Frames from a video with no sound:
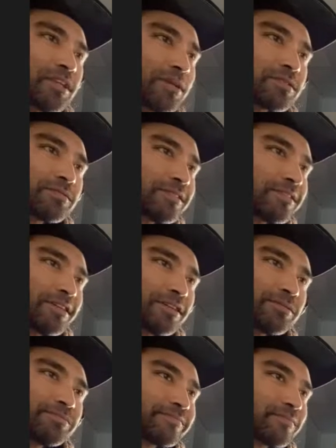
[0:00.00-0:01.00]
jam. We
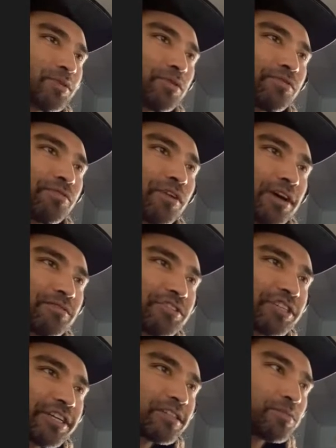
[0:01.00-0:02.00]
want
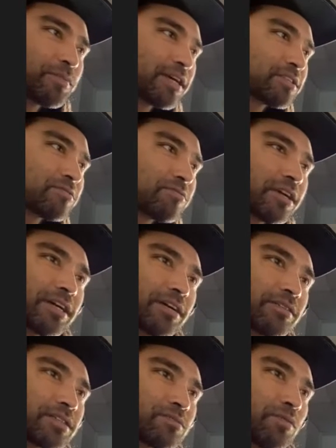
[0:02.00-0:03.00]
5G in space right now.
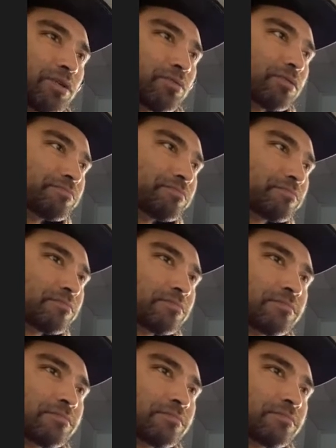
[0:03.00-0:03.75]
That's what we want.